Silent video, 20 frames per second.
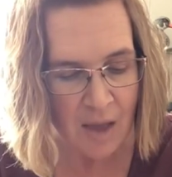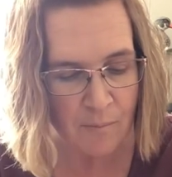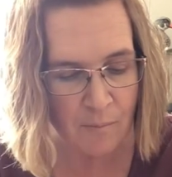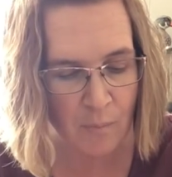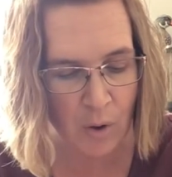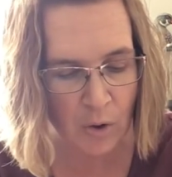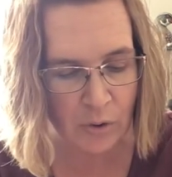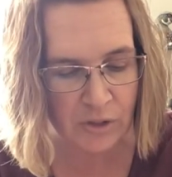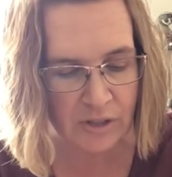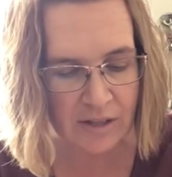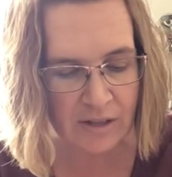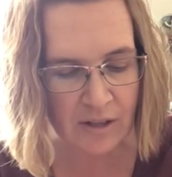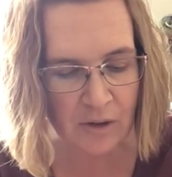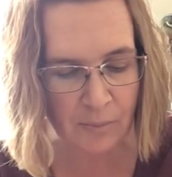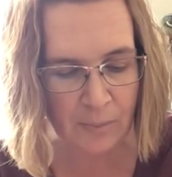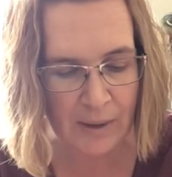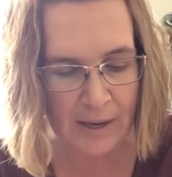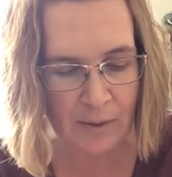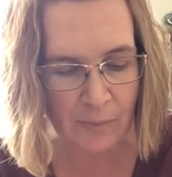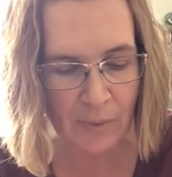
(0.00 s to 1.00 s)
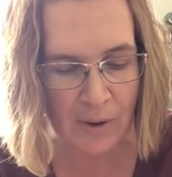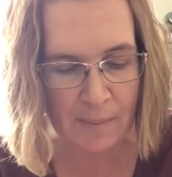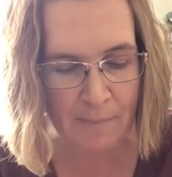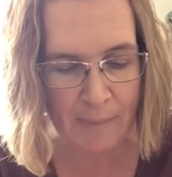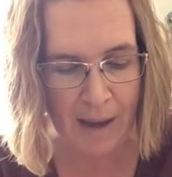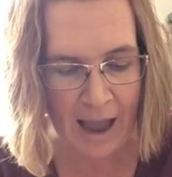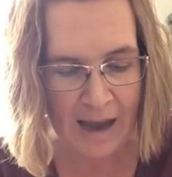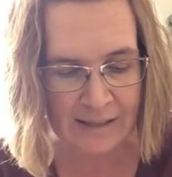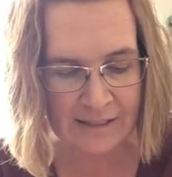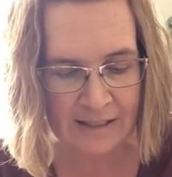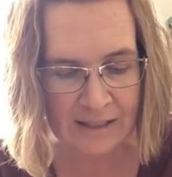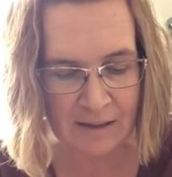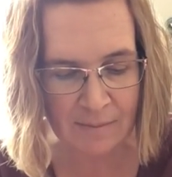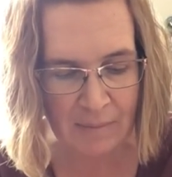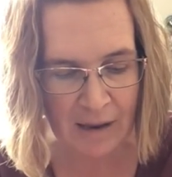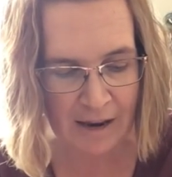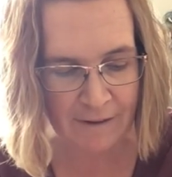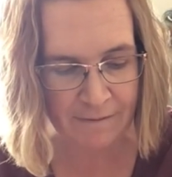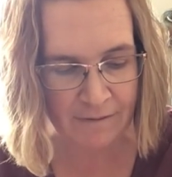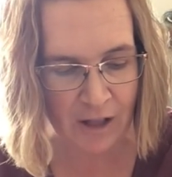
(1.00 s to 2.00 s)
Most of the men went back to the
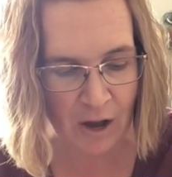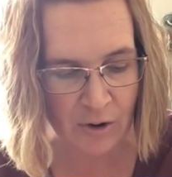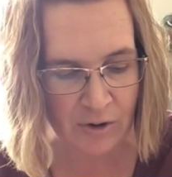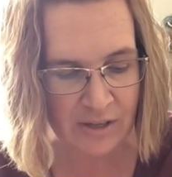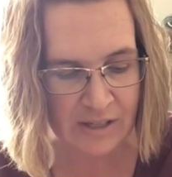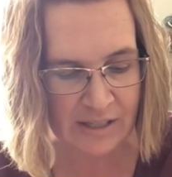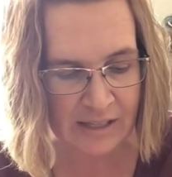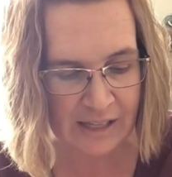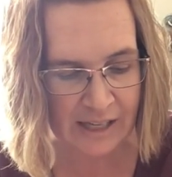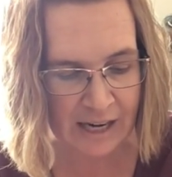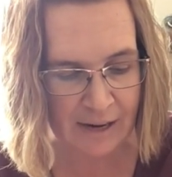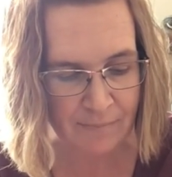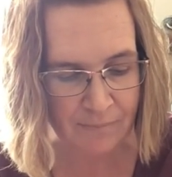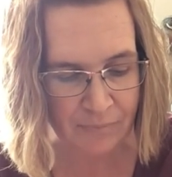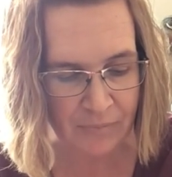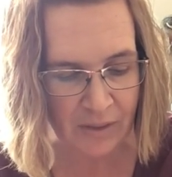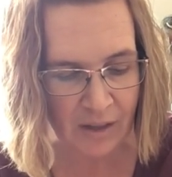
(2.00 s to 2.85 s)
Mayflower to sleep.